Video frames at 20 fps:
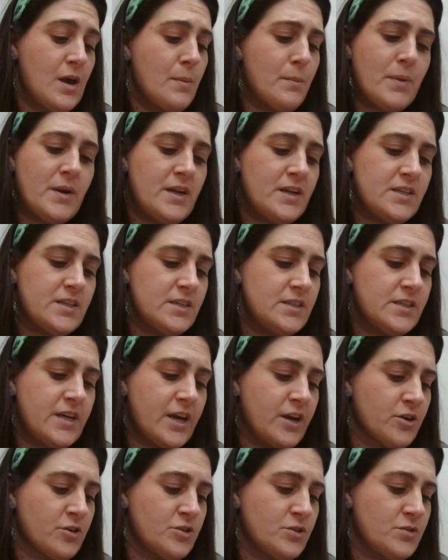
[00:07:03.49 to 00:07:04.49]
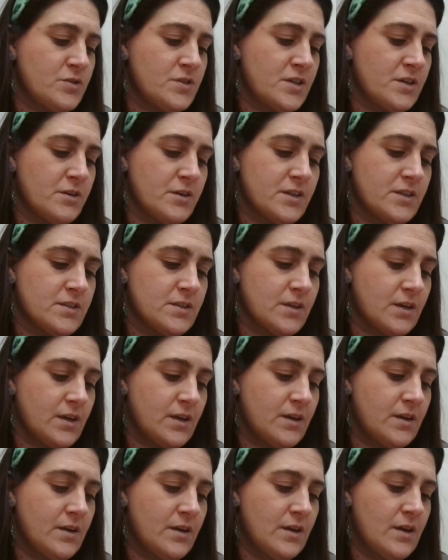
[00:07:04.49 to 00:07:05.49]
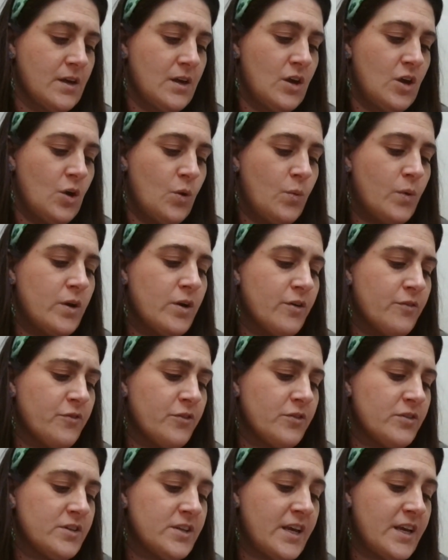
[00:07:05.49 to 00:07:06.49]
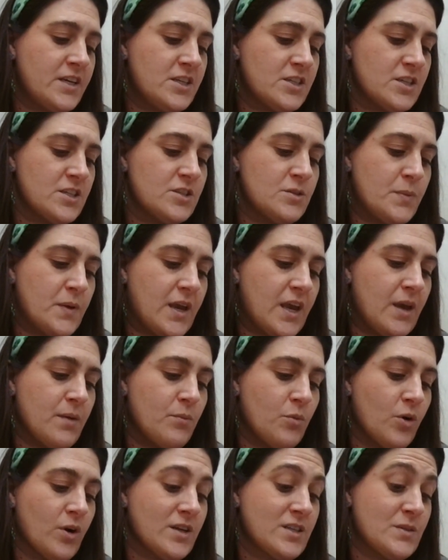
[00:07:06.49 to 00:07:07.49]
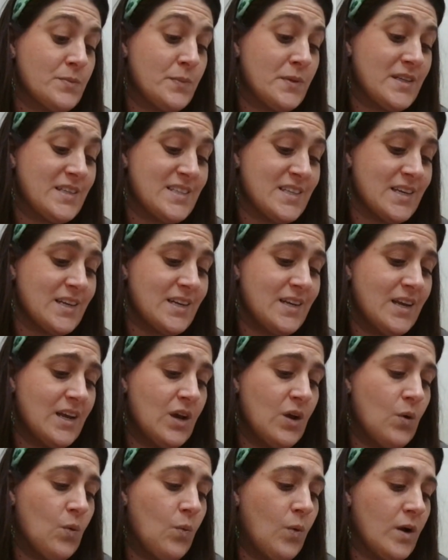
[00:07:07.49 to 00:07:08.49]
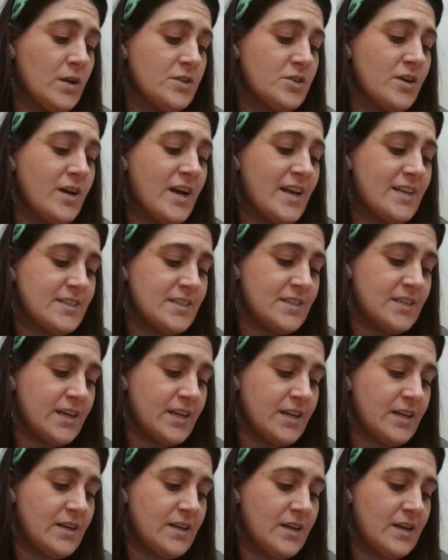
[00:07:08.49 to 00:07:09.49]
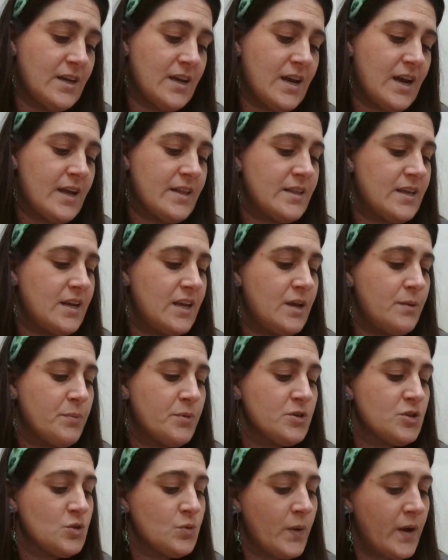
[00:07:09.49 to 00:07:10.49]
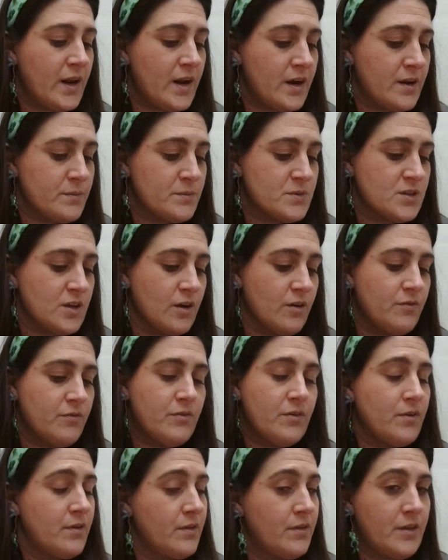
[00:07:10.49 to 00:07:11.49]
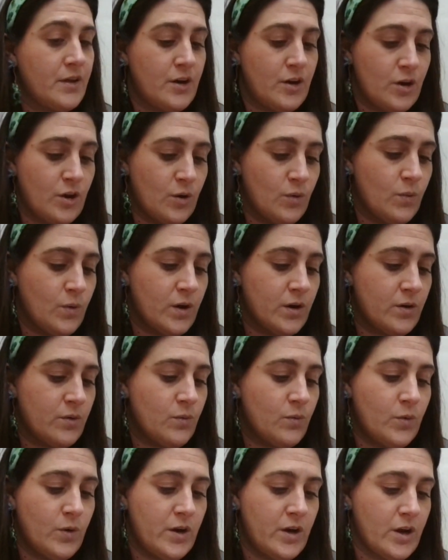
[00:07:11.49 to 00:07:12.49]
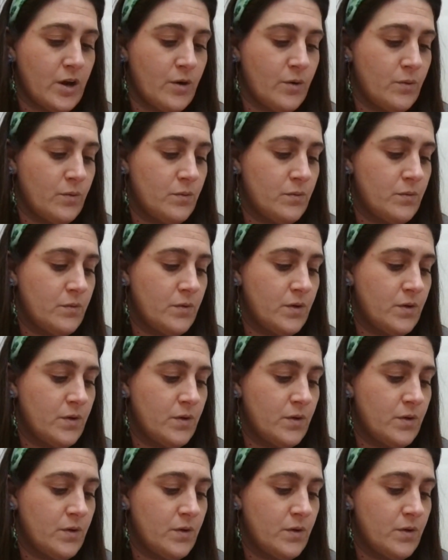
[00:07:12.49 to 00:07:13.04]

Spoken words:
but he didn't take her too seriously. When her flirtations became more explicit, Walter hesitated, and then he persuaded himself that no one would know.